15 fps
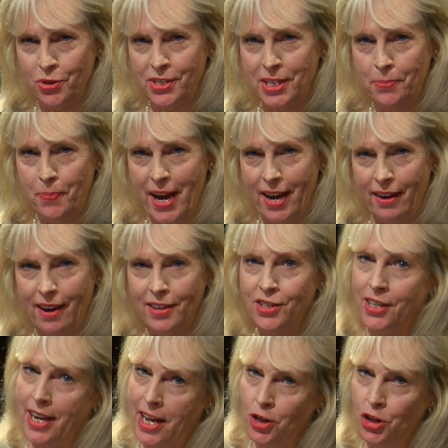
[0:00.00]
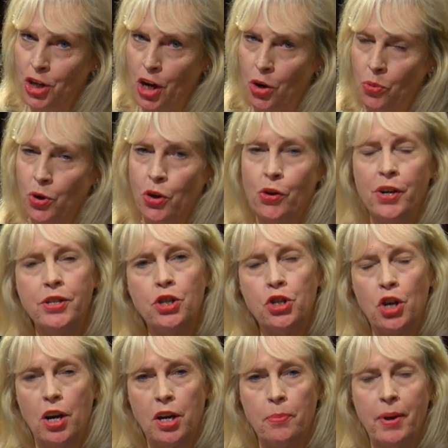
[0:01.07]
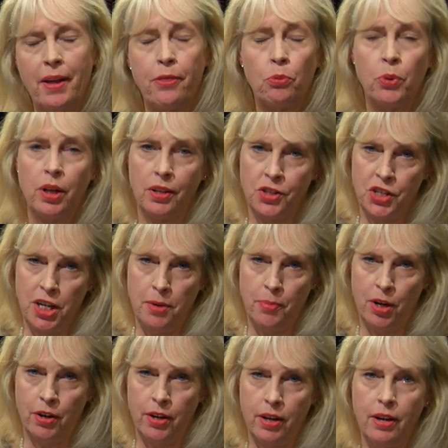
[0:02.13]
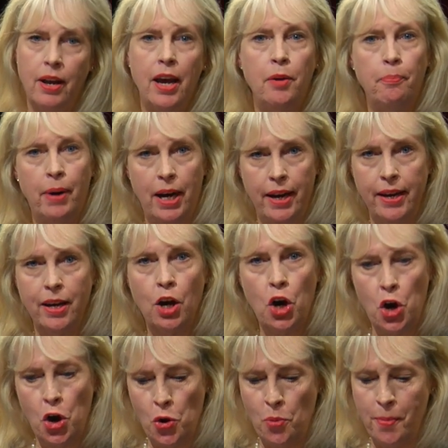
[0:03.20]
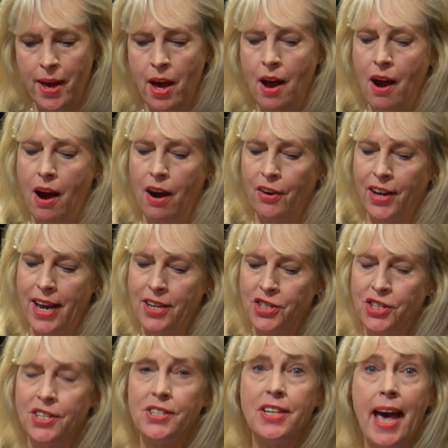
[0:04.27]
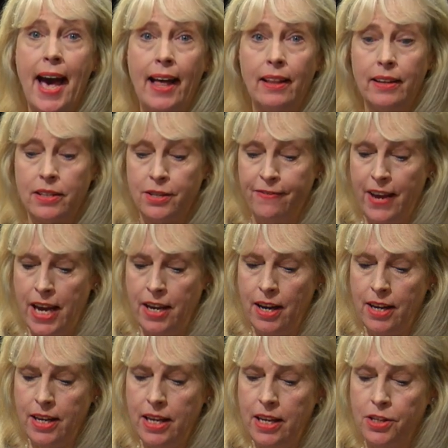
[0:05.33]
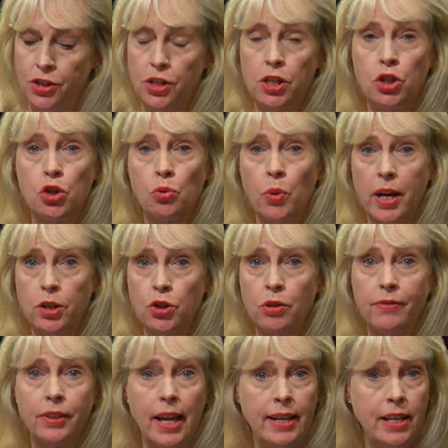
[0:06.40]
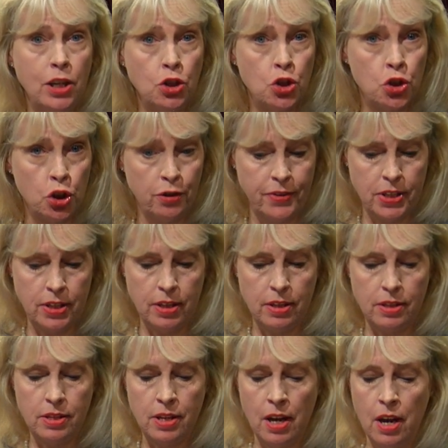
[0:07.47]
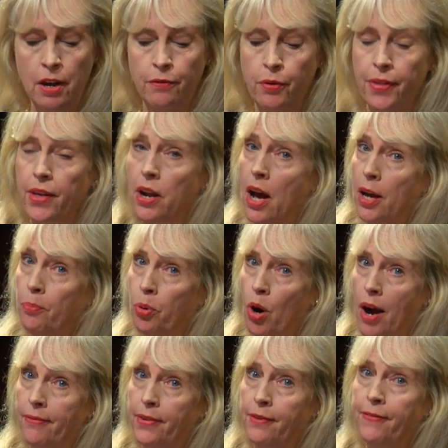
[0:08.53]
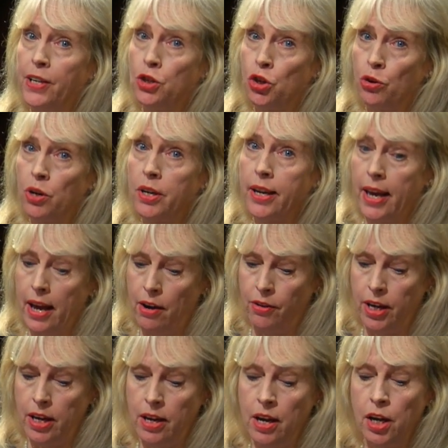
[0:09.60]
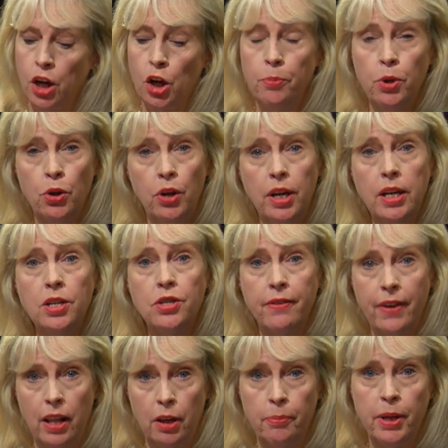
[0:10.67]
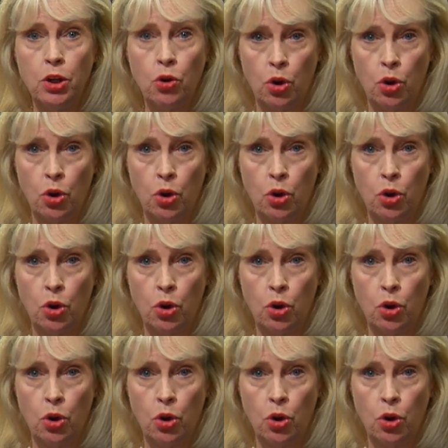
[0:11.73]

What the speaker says: Siepak. On today's show, we're going to talk about the real estate market and buying a home. Our guest is Alex Vega. He is the Director of Lending Services for the nonprofit Ventura County Community Development